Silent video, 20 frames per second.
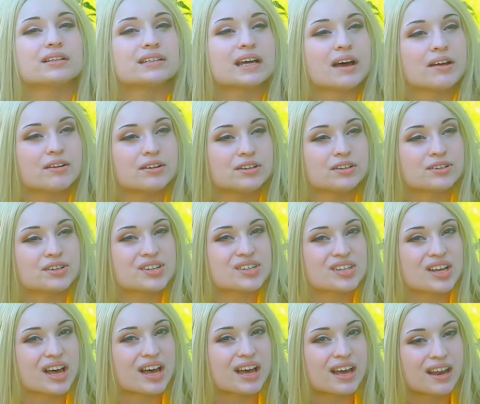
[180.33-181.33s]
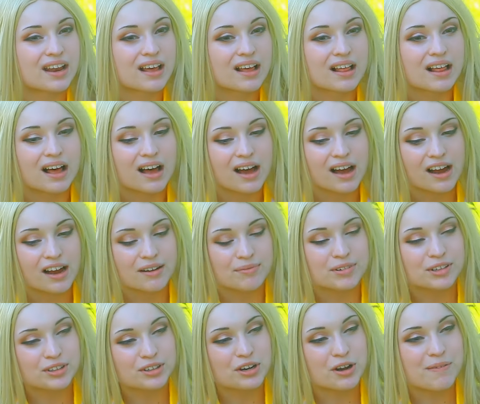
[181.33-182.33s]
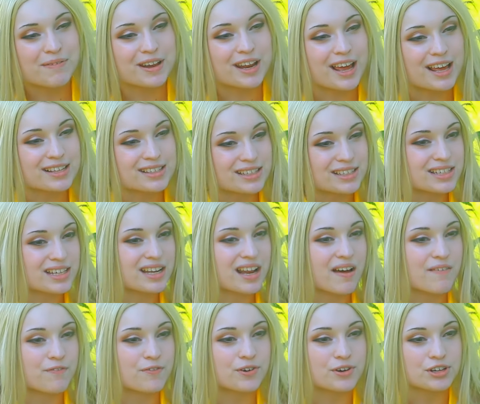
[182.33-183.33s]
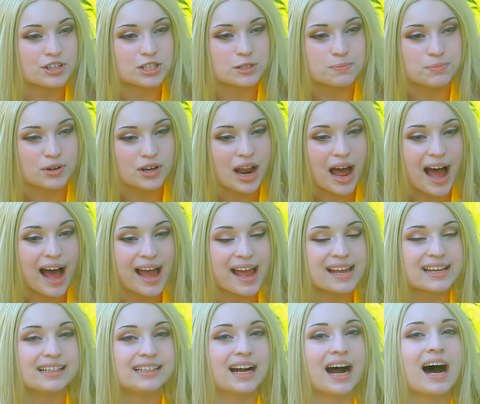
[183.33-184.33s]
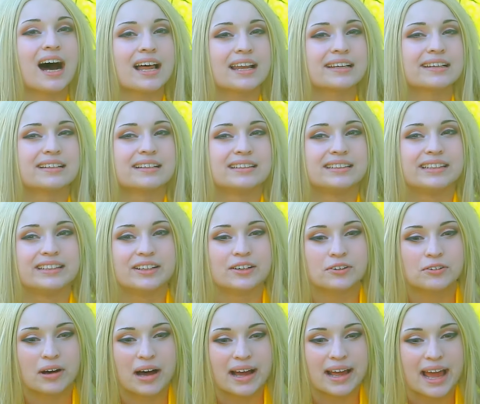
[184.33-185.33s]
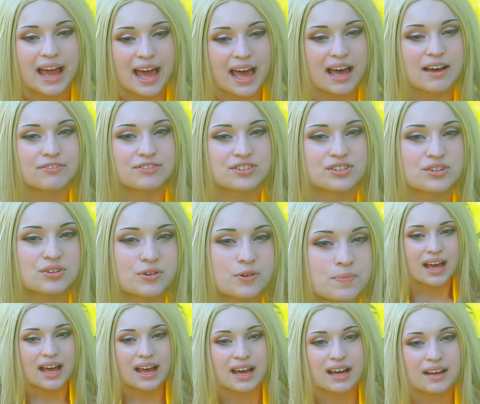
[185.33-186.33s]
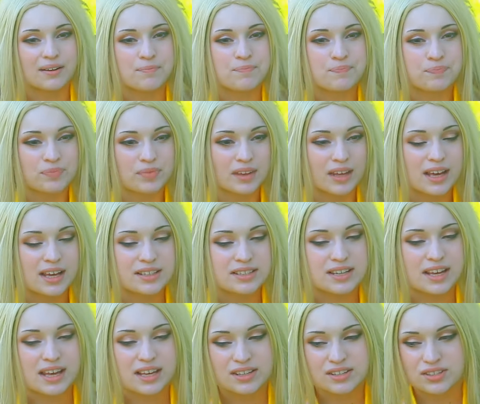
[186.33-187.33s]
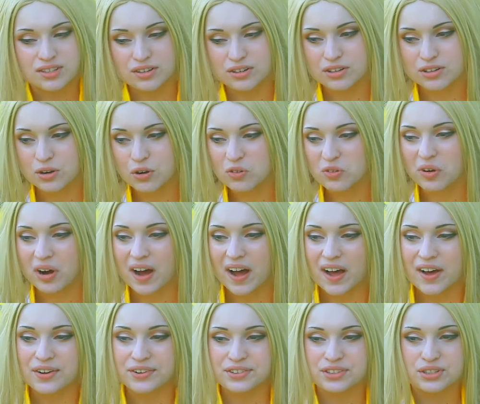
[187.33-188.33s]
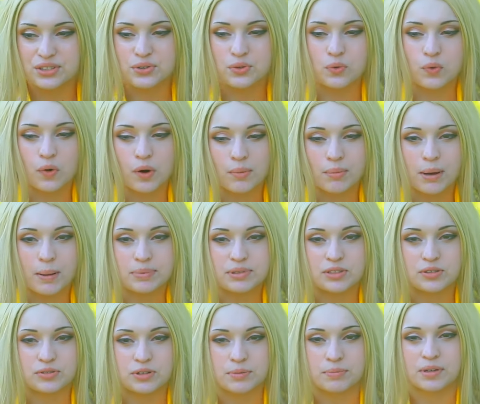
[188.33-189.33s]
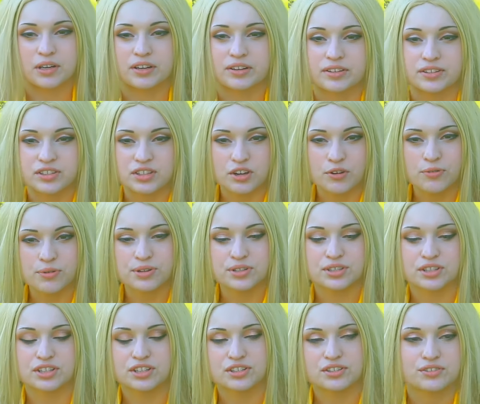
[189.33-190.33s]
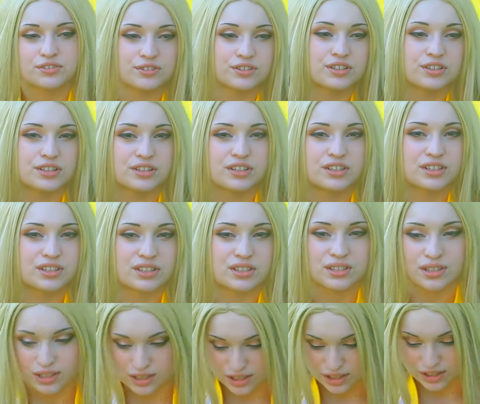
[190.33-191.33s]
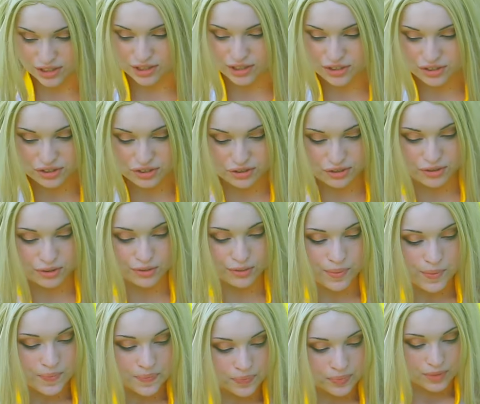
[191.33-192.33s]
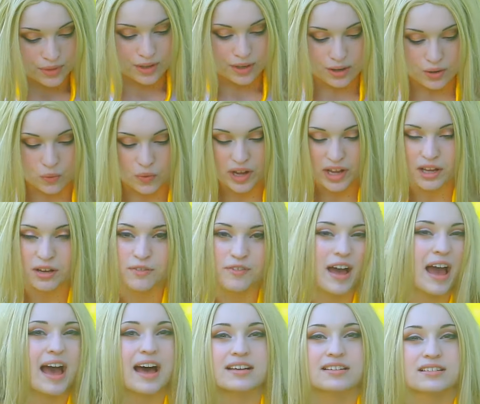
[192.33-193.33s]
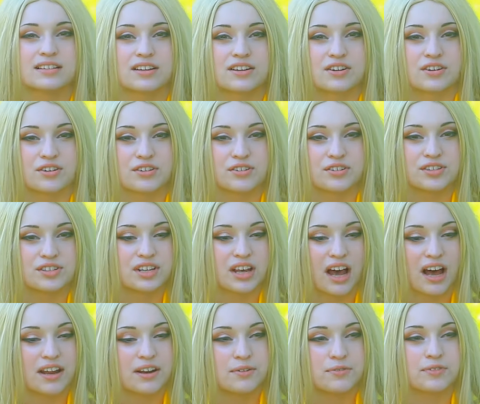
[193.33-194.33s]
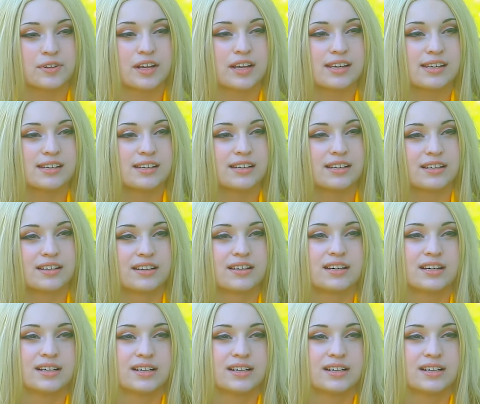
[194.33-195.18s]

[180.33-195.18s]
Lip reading: down on your side. I'm a little bit hesitant at first, but I gotta, you know, I have to. And it takes her a while to warm up to it because Huey's initially, his initial way of asking her is kind of like in a